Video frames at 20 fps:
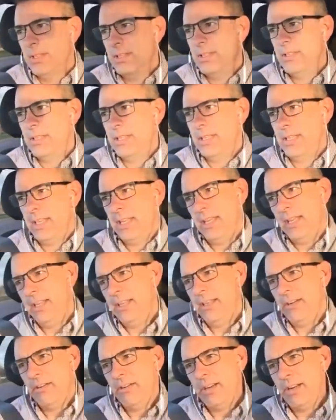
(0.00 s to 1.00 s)
hey,
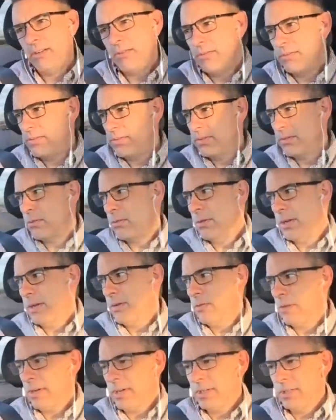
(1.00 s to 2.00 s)
I don't quite
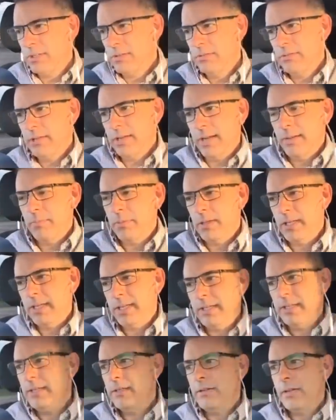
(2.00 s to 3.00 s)
want to do that plan
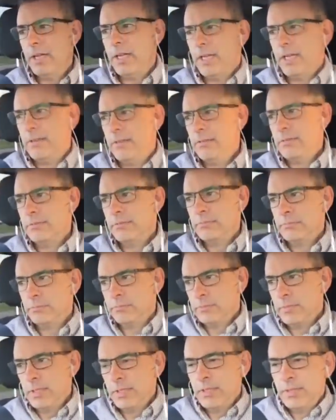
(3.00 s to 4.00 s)
that you had.
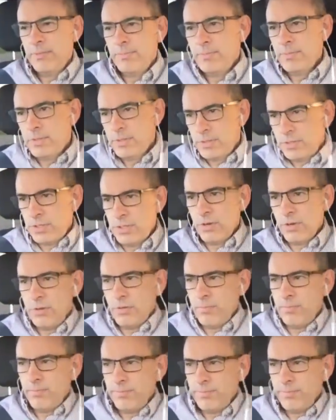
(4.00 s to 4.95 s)
So